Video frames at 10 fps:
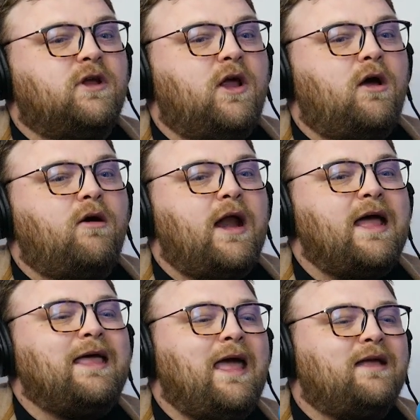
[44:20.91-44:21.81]
You know, and
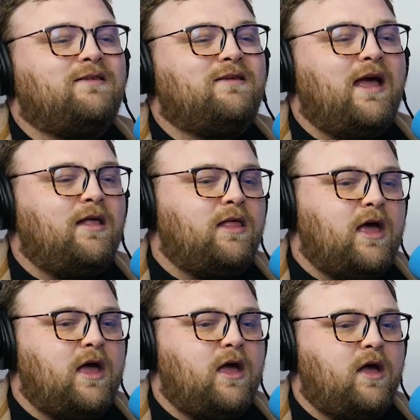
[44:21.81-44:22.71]
I can't say
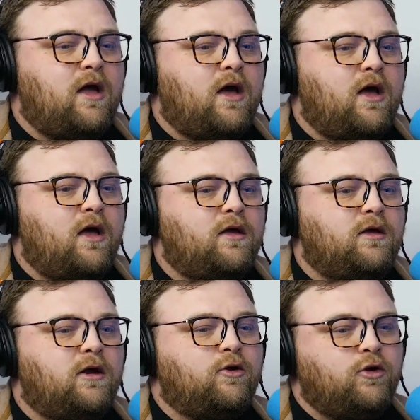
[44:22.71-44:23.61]
that
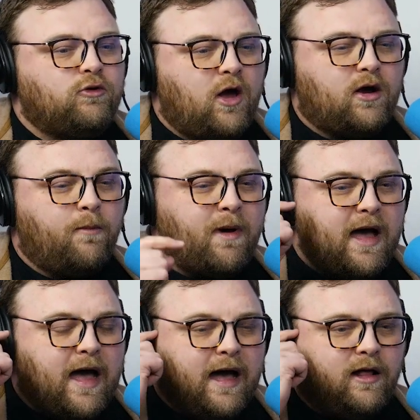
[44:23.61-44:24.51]
you know, you talk
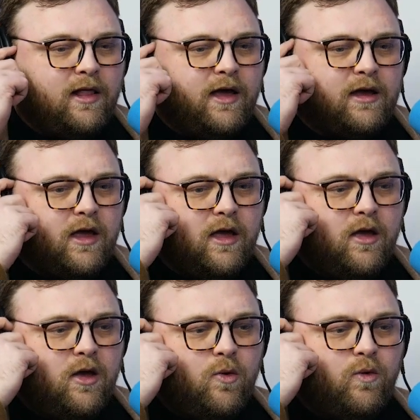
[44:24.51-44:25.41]
about how like,
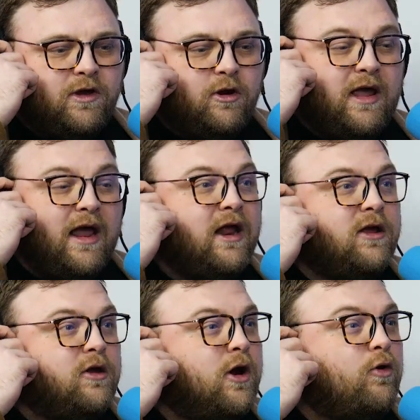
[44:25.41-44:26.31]
when you're in
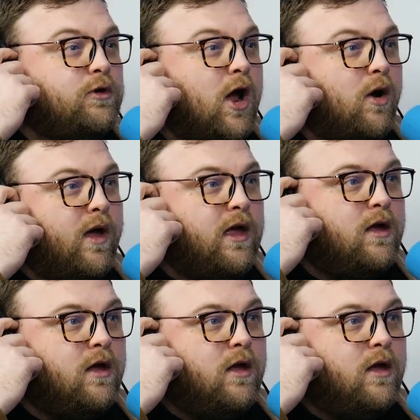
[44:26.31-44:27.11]
it, you don't know it.